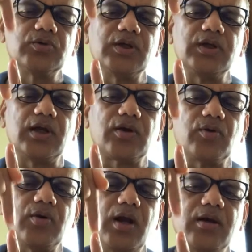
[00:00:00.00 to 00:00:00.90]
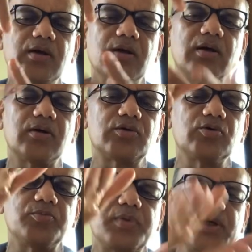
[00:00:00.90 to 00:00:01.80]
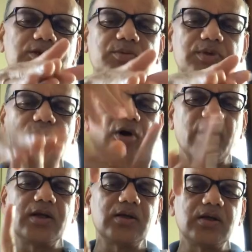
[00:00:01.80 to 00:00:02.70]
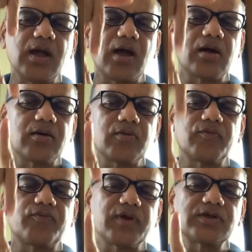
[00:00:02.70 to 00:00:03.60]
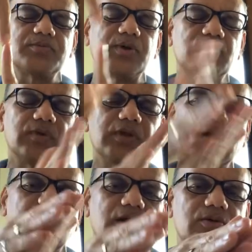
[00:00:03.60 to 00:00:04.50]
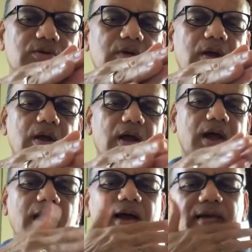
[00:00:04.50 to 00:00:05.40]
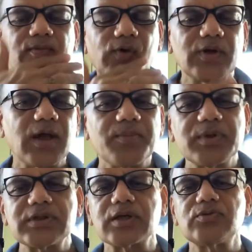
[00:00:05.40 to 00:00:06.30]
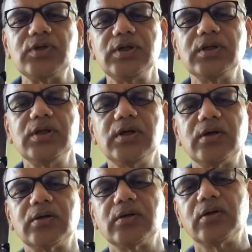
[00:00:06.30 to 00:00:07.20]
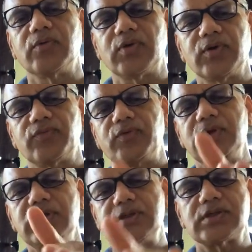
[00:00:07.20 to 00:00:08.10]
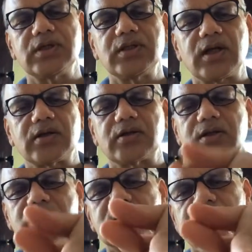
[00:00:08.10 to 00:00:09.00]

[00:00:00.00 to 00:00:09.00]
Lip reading: the electrode, and two plates to be joined, they are fixed between the electrode. And what happens actually, even if we see that it is